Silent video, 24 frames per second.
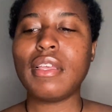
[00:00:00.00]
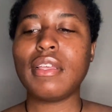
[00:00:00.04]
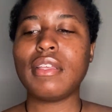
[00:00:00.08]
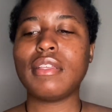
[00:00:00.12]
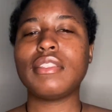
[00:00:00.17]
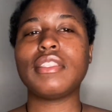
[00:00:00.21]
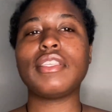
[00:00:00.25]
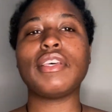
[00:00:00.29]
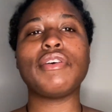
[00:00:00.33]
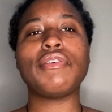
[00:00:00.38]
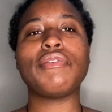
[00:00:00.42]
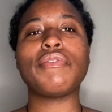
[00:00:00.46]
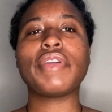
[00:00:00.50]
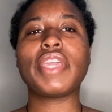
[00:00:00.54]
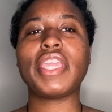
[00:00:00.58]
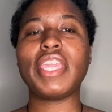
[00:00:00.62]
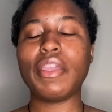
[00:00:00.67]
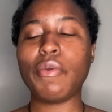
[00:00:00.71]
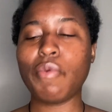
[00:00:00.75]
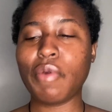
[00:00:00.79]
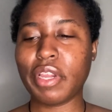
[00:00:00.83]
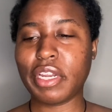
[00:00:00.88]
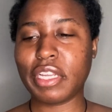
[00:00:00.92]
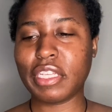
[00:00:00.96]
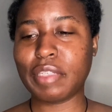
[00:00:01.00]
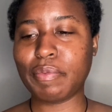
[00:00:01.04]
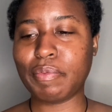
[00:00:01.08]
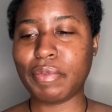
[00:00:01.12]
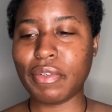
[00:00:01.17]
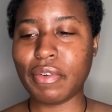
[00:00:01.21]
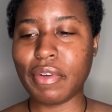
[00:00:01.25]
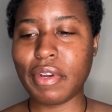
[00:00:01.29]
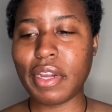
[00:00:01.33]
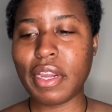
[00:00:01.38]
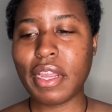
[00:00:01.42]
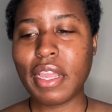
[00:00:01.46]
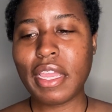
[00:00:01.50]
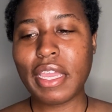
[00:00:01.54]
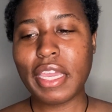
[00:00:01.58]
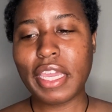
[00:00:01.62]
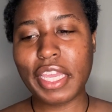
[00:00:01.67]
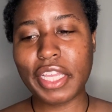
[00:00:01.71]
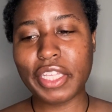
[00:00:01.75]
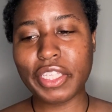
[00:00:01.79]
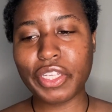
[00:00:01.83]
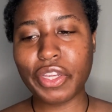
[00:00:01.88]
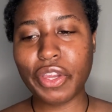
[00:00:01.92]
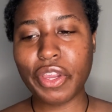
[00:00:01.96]
So keyword explorer.
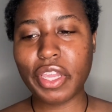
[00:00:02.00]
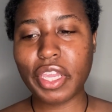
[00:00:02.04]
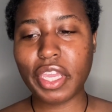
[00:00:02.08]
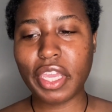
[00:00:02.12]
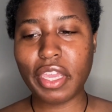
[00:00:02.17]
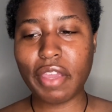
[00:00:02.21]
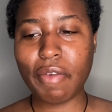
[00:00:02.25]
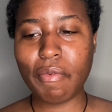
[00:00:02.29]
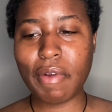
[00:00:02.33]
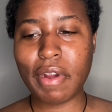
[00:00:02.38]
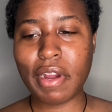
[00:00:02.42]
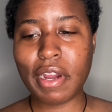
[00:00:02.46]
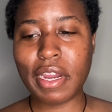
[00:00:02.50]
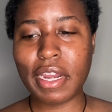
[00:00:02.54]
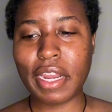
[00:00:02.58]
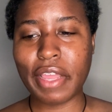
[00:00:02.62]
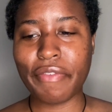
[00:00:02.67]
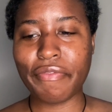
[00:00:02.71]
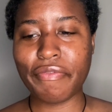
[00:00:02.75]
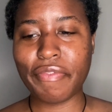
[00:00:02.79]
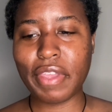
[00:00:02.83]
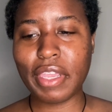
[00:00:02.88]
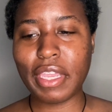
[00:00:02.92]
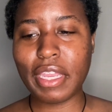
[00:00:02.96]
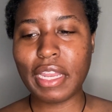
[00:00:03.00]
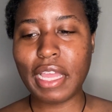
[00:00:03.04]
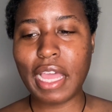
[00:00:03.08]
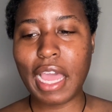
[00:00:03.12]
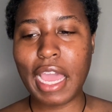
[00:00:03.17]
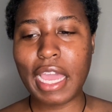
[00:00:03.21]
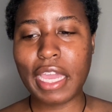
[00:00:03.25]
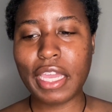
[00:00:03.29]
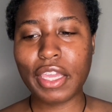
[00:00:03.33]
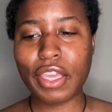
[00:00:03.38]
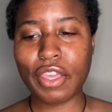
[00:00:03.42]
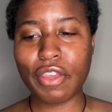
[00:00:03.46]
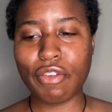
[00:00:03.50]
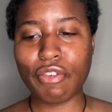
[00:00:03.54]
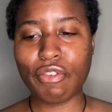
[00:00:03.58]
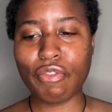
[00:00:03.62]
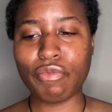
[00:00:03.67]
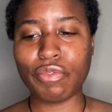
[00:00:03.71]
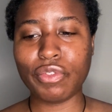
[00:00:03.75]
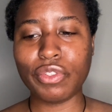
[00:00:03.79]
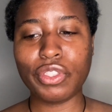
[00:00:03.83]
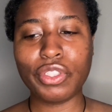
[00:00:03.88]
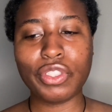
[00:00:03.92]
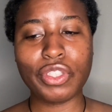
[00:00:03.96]
Enter a keyword and vidIQ
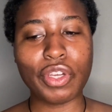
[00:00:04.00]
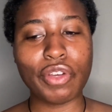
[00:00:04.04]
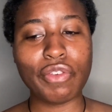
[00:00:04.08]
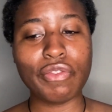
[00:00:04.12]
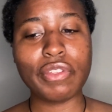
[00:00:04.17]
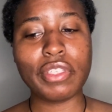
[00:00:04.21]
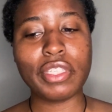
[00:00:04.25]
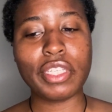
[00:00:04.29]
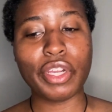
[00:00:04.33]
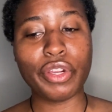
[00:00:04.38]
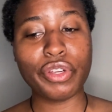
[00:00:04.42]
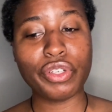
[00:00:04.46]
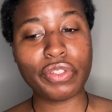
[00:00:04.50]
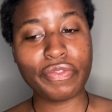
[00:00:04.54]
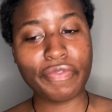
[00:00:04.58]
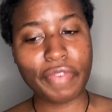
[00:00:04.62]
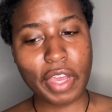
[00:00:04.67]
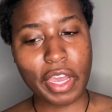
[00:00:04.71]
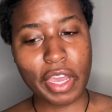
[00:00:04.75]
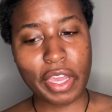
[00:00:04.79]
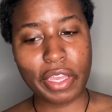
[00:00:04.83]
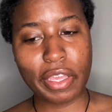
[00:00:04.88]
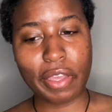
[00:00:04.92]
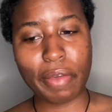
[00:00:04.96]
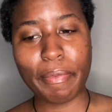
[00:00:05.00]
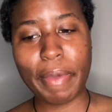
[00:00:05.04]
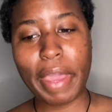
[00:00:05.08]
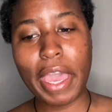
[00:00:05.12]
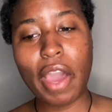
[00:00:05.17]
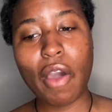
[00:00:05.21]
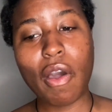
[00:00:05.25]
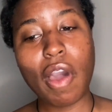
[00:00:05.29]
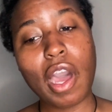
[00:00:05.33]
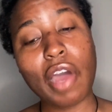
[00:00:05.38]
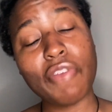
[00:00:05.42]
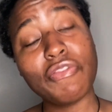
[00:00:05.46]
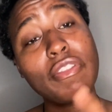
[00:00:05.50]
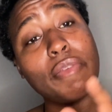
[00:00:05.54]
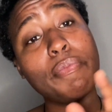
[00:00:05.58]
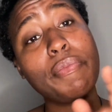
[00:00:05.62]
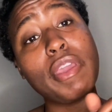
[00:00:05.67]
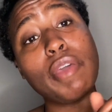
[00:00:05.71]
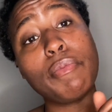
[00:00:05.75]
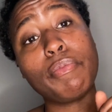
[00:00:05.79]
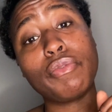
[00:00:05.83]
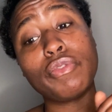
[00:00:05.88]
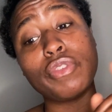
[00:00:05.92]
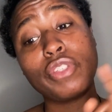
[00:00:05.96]
will show search volume, how often
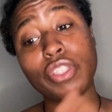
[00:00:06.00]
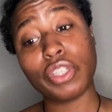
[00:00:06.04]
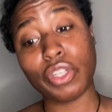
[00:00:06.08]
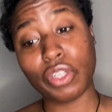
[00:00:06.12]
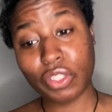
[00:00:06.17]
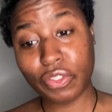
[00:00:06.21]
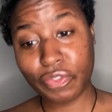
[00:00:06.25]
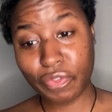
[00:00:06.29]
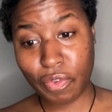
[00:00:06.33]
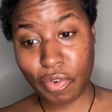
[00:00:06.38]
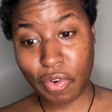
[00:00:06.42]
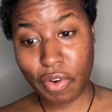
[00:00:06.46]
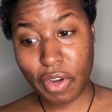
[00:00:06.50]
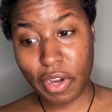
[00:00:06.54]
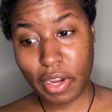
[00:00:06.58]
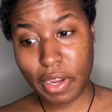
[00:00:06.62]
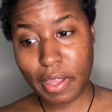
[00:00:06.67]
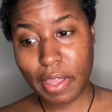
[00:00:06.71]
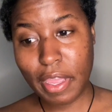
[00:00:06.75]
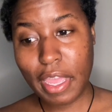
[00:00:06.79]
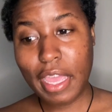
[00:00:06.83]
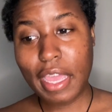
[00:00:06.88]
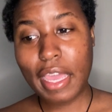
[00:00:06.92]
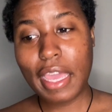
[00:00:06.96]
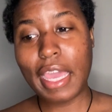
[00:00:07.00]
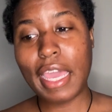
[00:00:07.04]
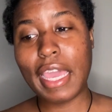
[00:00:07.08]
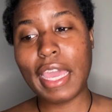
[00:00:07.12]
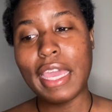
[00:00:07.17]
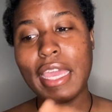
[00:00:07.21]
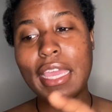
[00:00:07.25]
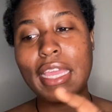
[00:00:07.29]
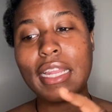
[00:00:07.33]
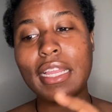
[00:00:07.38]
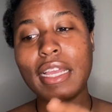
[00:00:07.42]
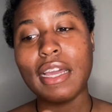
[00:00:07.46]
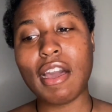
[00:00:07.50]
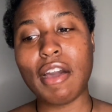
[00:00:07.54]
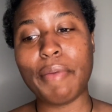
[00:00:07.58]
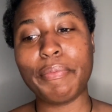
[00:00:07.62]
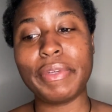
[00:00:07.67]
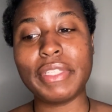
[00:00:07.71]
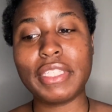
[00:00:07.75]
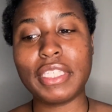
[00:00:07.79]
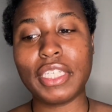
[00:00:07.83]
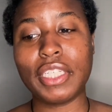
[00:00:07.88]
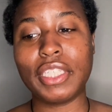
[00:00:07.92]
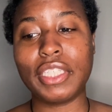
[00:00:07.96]
people search for it, and
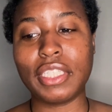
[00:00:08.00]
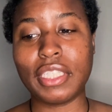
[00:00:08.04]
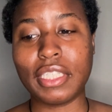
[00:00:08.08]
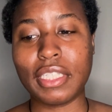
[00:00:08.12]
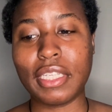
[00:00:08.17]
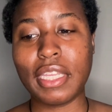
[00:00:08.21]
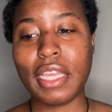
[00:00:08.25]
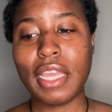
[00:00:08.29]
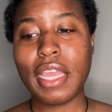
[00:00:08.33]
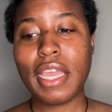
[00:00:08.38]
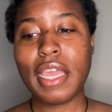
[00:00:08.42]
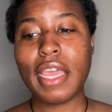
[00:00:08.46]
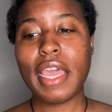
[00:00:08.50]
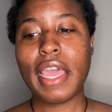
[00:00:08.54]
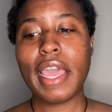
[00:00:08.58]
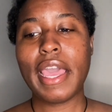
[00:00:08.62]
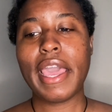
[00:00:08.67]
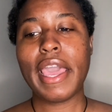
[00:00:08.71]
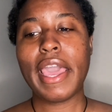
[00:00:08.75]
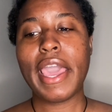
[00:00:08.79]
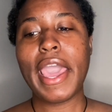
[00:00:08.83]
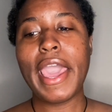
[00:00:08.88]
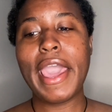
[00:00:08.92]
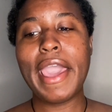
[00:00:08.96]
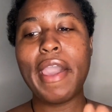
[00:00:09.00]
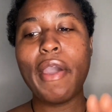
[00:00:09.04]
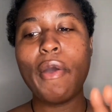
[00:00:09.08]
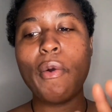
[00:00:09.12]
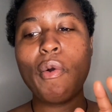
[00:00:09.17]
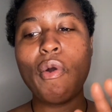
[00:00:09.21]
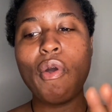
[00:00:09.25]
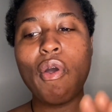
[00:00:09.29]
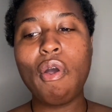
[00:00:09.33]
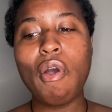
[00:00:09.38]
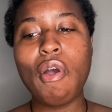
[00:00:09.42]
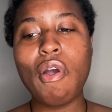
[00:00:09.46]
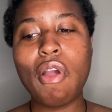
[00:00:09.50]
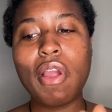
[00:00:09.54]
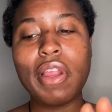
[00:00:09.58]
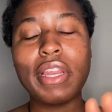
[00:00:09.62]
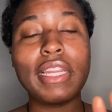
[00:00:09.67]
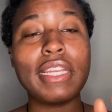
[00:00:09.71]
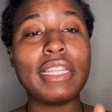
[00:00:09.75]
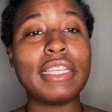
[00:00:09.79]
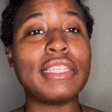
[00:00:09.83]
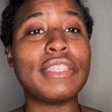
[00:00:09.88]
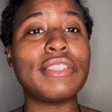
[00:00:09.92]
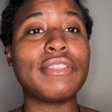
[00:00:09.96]
competition, how hard it
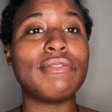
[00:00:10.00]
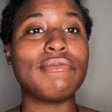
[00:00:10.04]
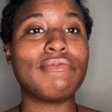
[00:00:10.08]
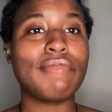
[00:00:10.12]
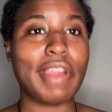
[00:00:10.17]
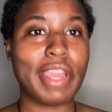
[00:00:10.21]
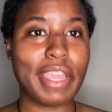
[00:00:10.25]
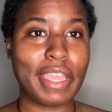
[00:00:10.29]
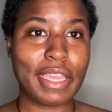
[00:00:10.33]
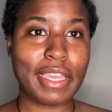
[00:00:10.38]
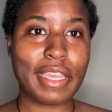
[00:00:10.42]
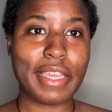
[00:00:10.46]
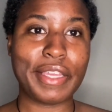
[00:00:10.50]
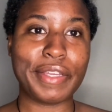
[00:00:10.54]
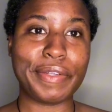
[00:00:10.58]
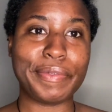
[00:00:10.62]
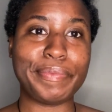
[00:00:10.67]
is to rank.